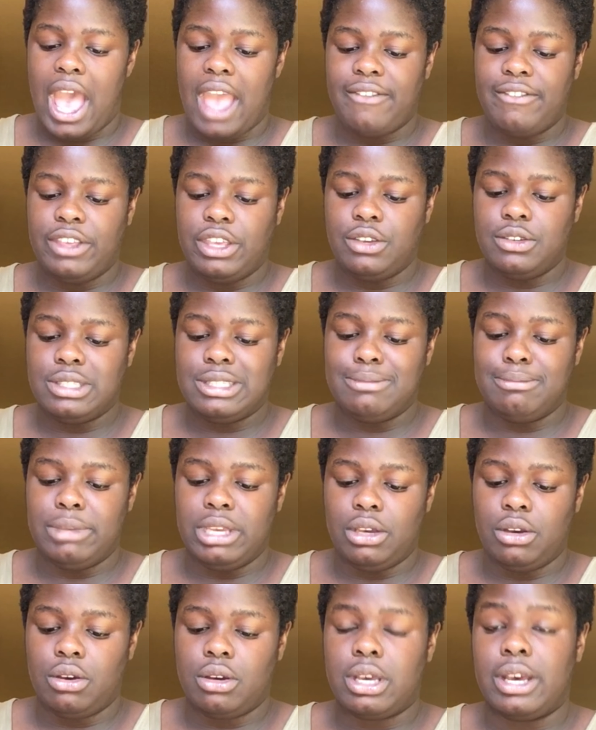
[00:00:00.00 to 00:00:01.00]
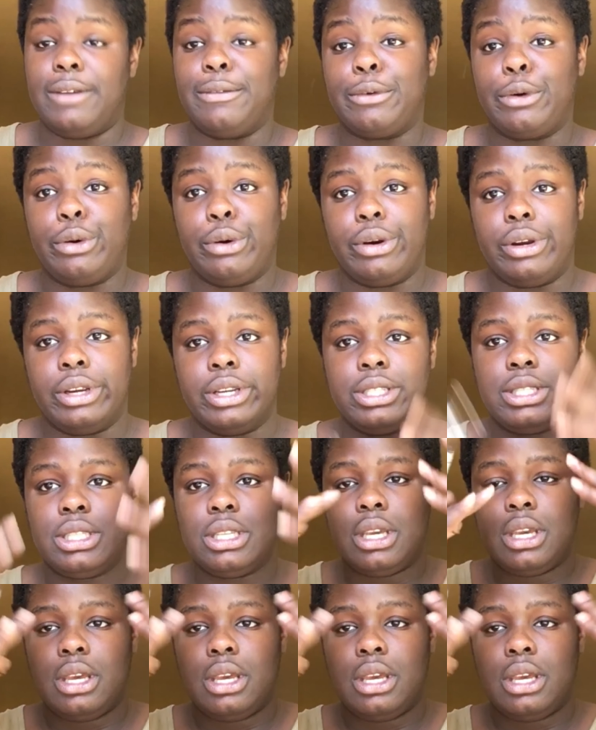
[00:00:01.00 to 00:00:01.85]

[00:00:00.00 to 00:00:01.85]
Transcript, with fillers: I've used milk, of course,